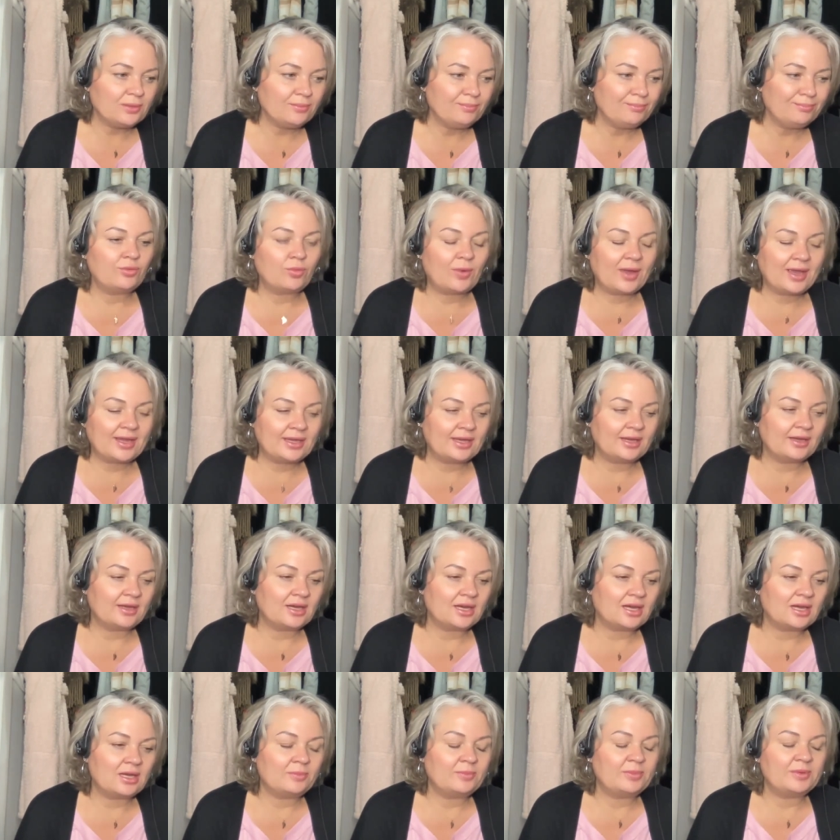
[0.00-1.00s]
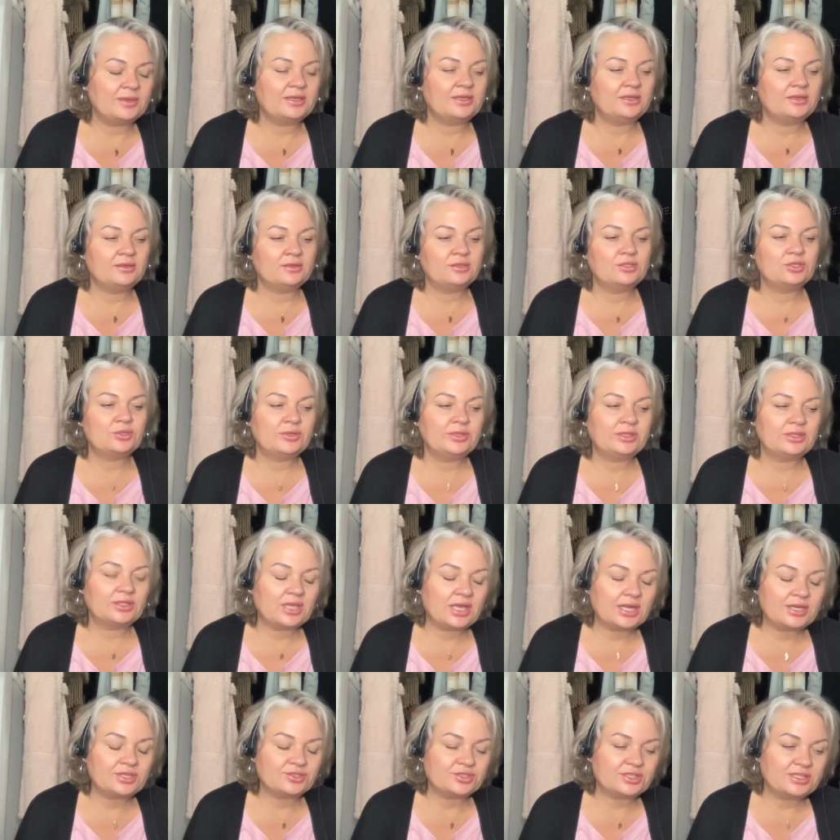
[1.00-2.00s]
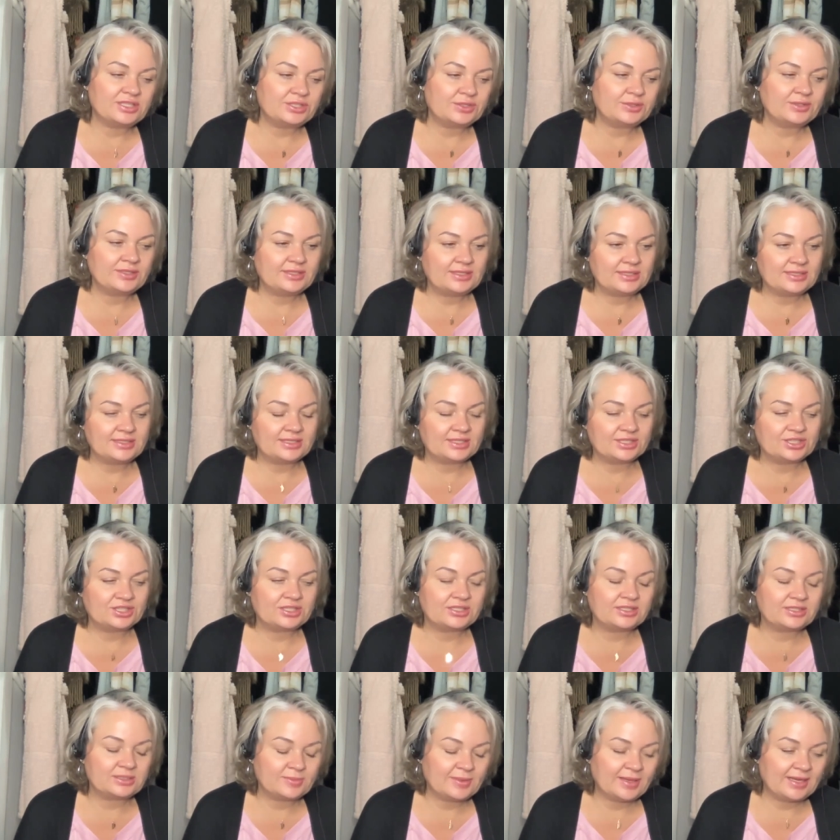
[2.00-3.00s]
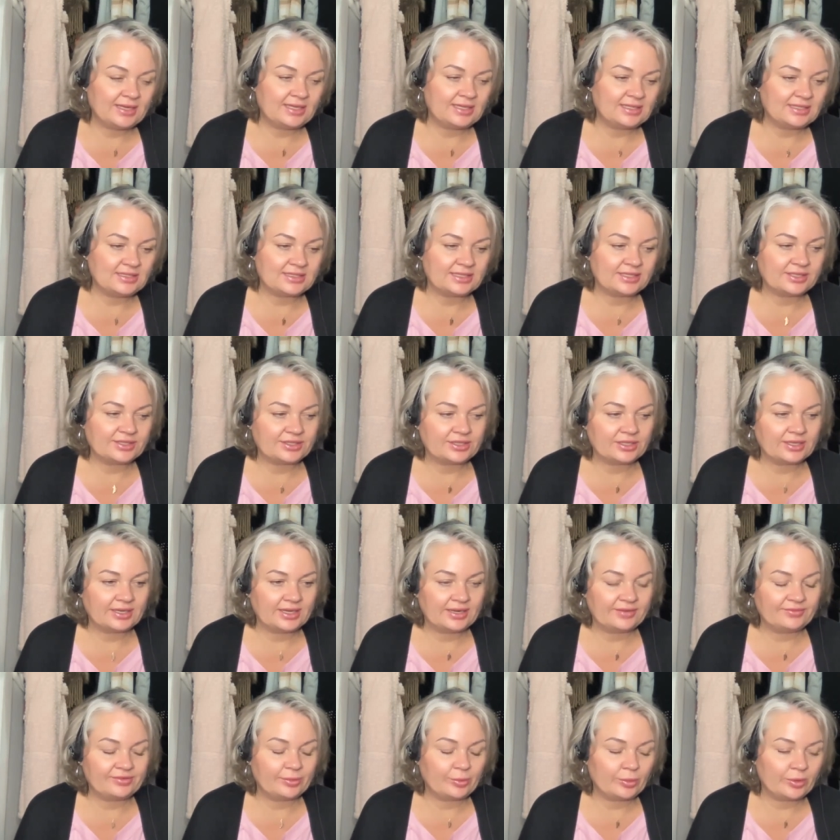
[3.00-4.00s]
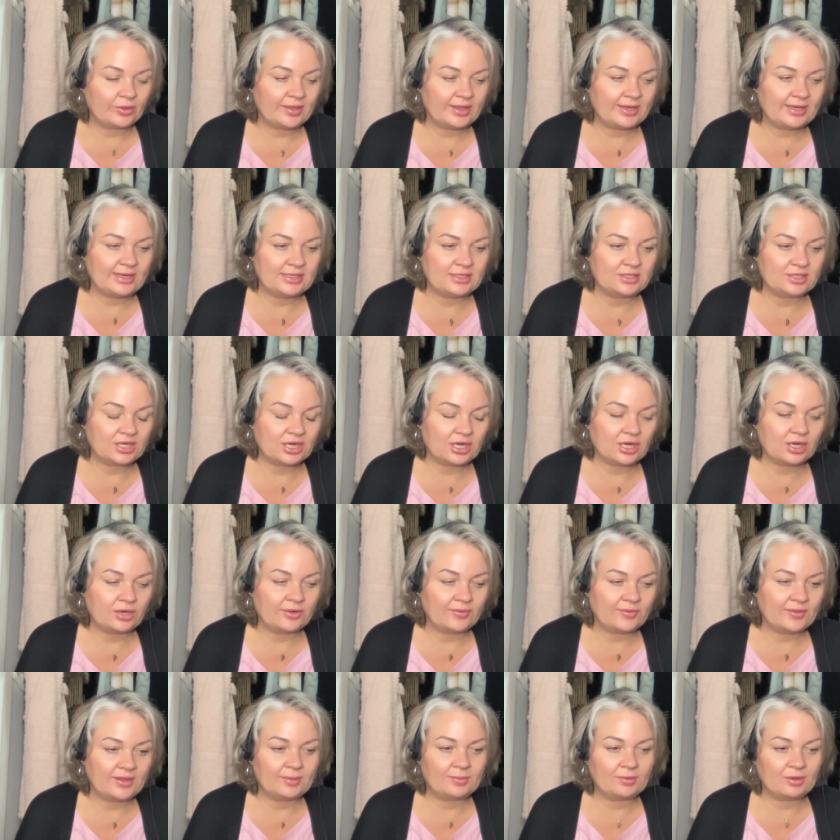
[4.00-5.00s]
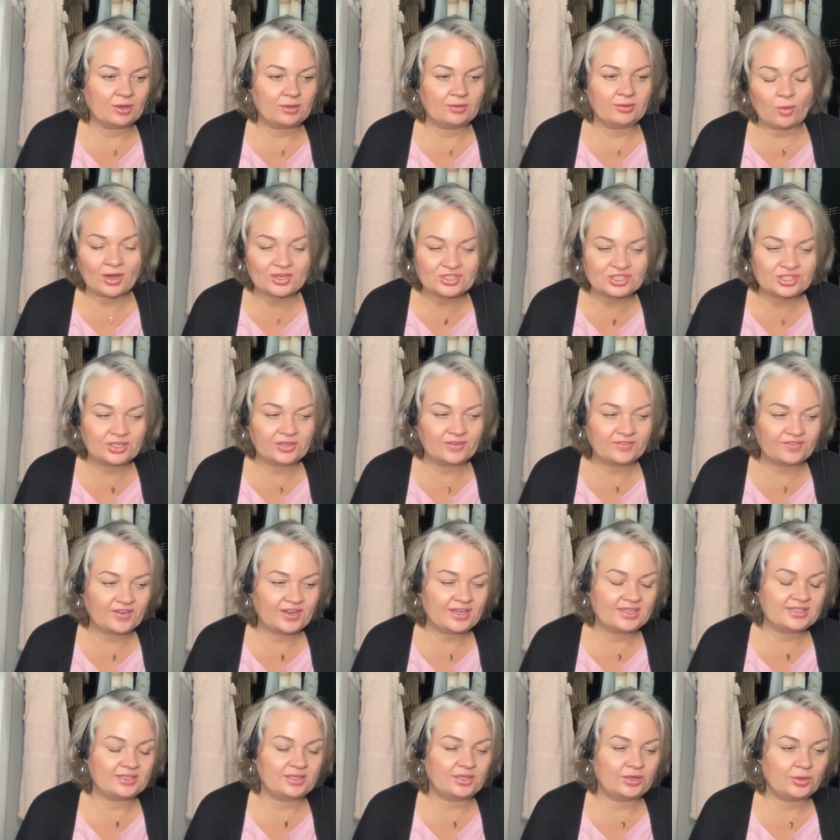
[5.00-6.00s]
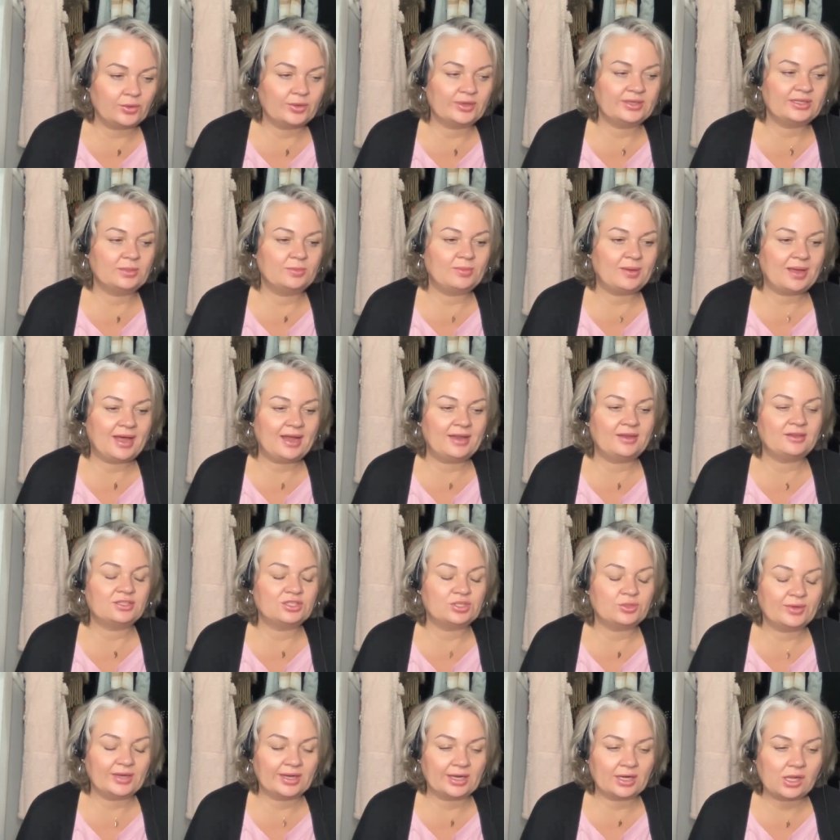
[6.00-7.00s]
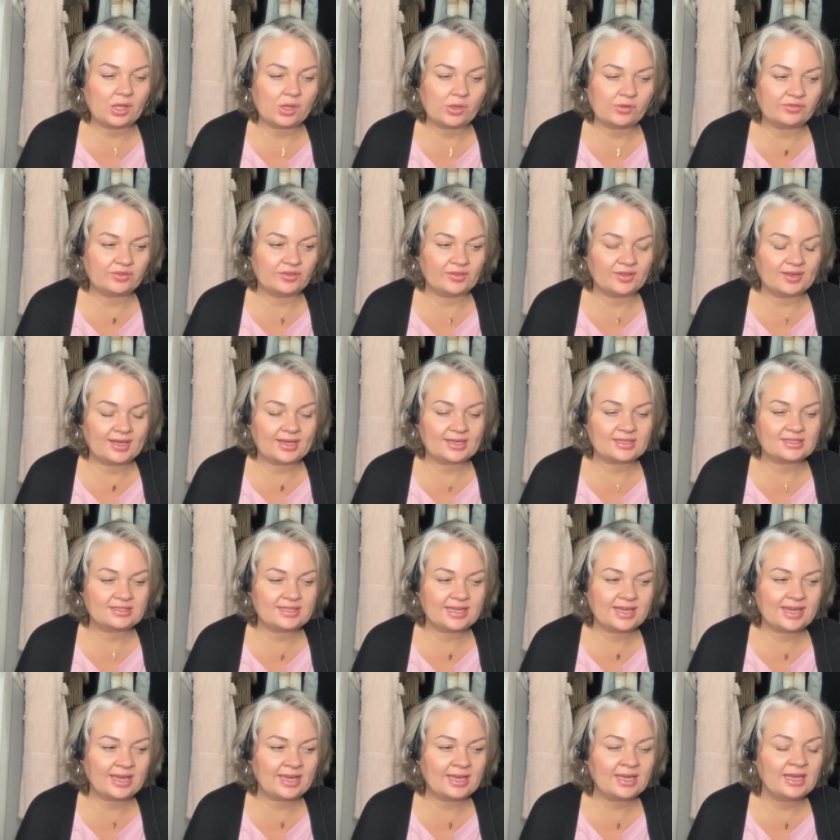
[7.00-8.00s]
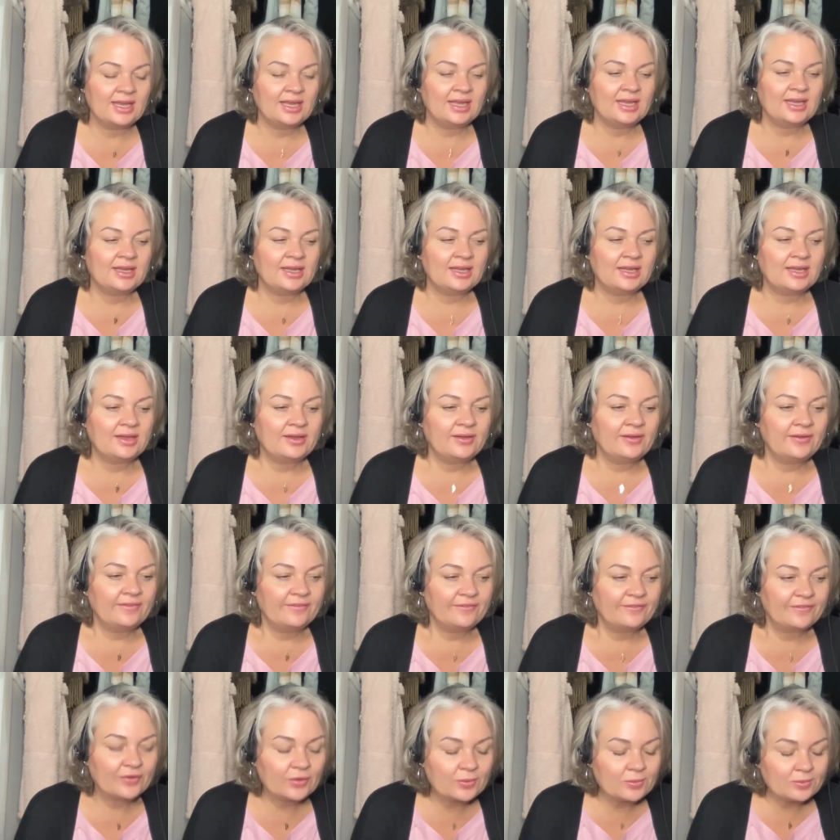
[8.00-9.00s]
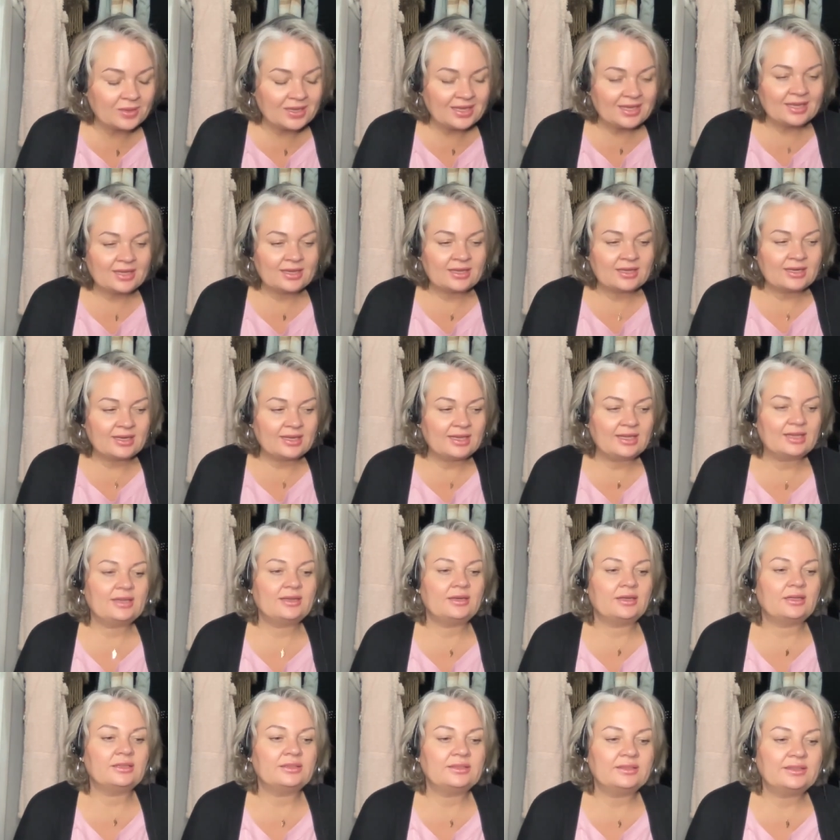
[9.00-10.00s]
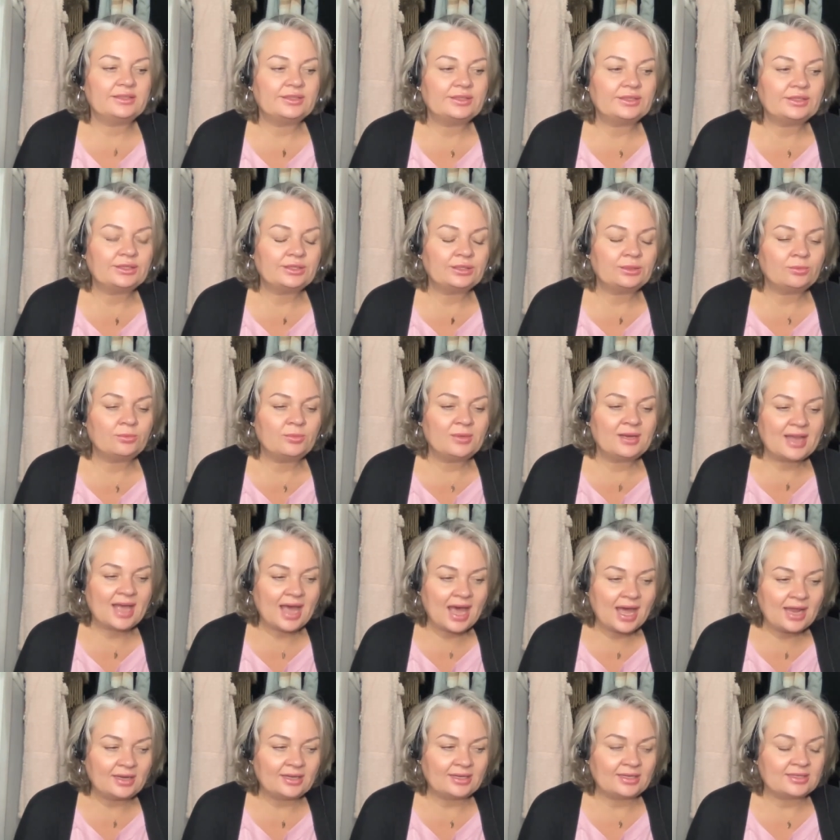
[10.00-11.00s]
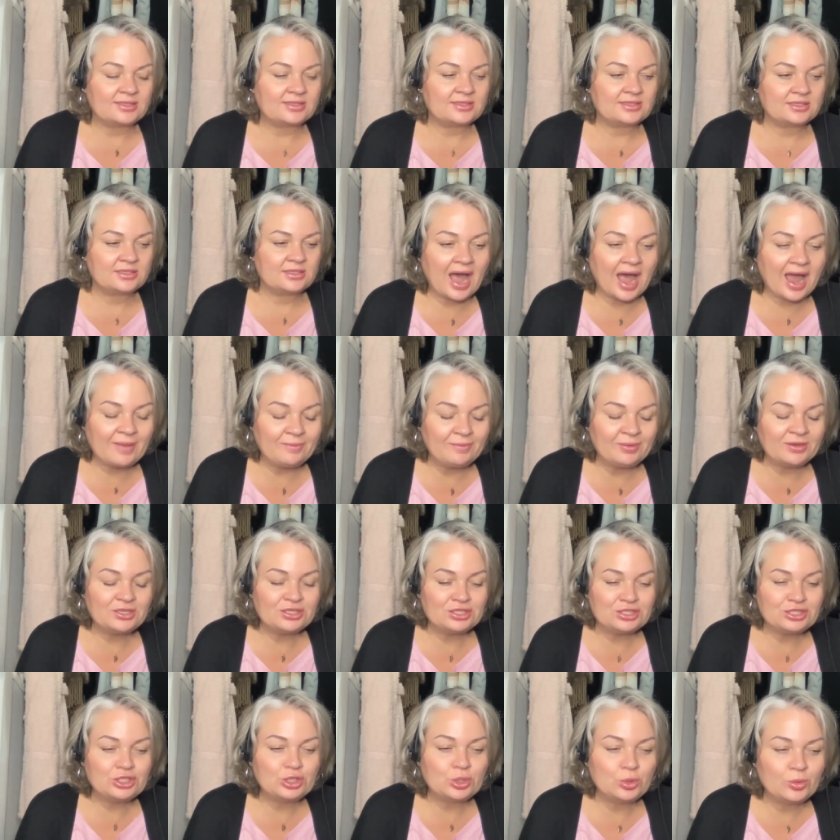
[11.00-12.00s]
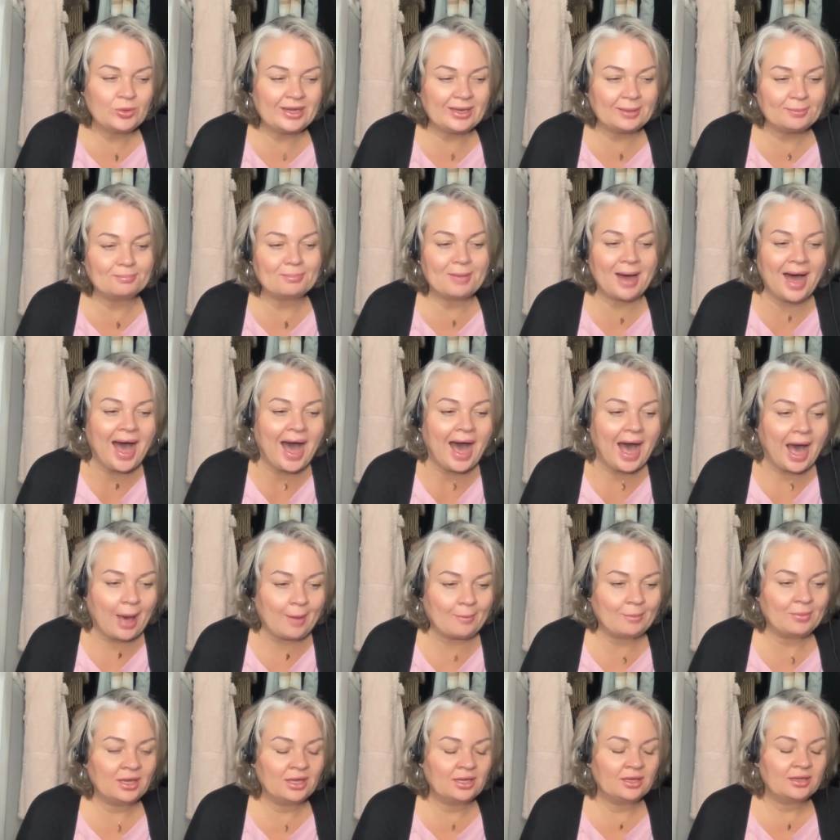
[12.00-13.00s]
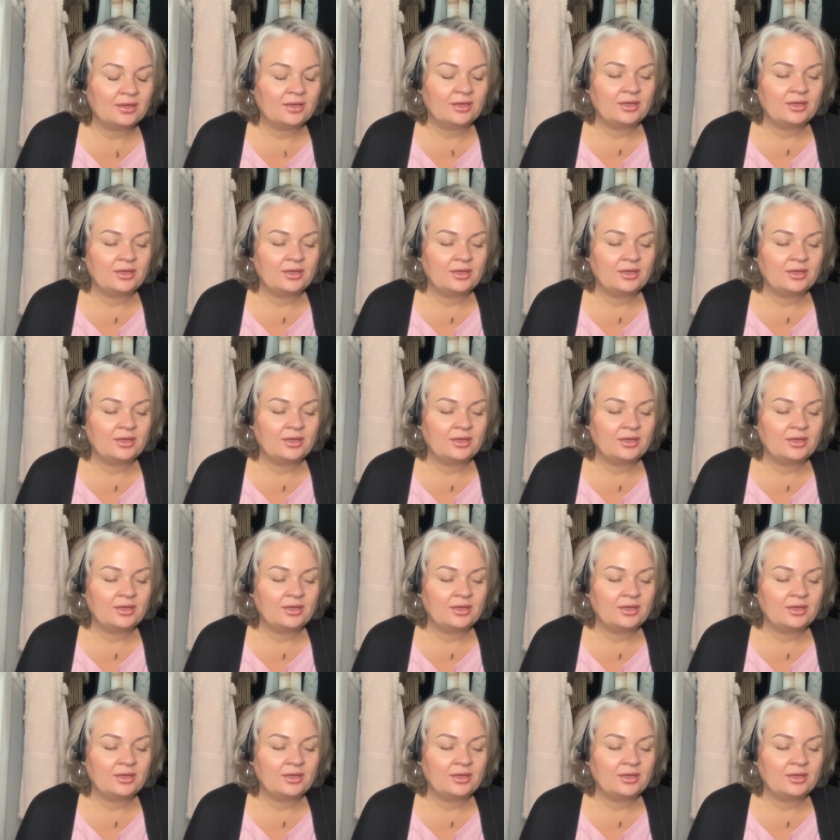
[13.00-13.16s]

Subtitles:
The waking up and doing laundry, doing the dishes, making dinner, get everything where they need to go, and then washing your face and going to bed and doing it all over the next day, for me can get a little monotonous. I've been doing mom,